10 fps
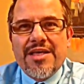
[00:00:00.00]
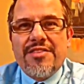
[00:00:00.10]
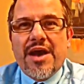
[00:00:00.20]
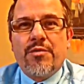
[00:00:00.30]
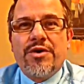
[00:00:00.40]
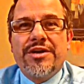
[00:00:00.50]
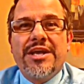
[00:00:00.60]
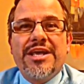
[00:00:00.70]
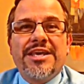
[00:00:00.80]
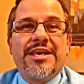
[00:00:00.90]
that would
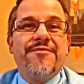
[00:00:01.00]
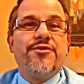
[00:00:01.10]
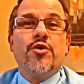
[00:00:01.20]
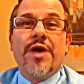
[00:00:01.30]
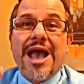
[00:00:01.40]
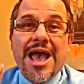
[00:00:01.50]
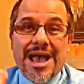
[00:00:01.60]
give you